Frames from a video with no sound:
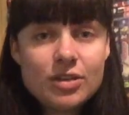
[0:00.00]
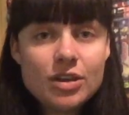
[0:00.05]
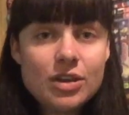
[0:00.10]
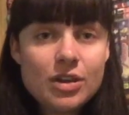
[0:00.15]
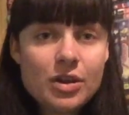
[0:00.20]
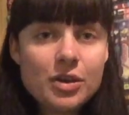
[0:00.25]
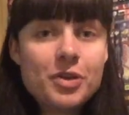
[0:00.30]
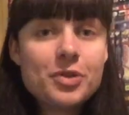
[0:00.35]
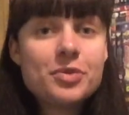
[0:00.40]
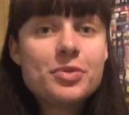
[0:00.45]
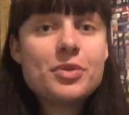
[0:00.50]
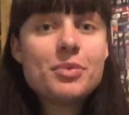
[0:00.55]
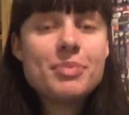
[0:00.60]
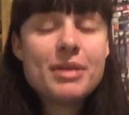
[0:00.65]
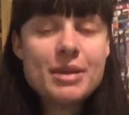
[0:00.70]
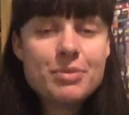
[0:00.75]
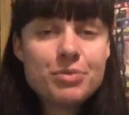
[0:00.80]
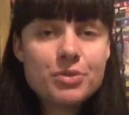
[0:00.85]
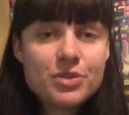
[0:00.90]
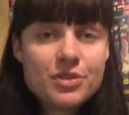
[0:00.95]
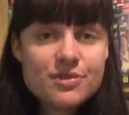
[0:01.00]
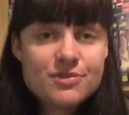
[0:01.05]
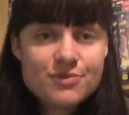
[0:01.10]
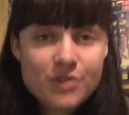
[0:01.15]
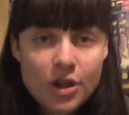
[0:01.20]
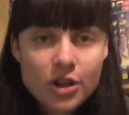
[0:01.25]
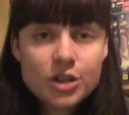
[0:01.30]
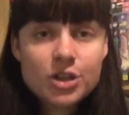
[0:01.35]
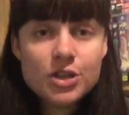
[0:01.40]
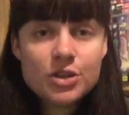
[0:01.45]
the people that
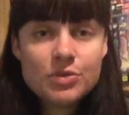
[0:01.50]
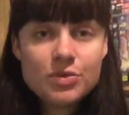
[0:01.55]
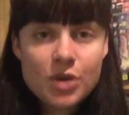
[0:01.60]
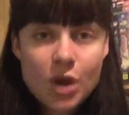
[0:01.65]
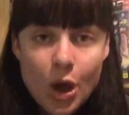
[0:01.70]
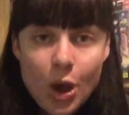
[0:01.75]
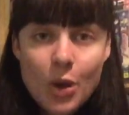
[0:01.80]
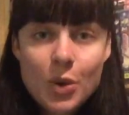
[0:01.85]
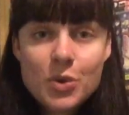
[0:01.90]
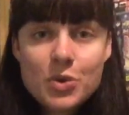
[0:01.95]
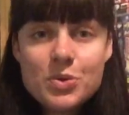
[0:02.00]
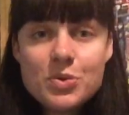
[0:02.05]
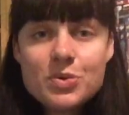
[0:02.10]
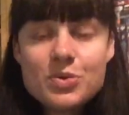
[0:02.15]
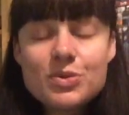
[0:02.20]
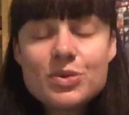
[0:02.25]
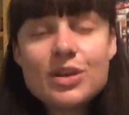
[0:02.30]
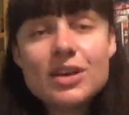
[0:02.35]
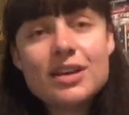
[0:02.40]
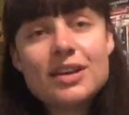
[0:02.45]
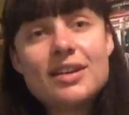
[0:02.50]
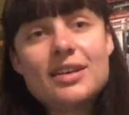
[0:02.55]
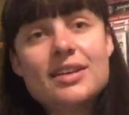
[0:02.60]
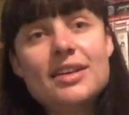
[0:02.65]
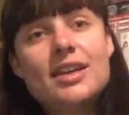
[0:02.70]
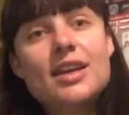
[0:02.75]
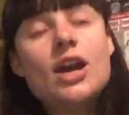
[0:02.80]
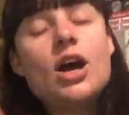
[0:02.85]
follow you know that,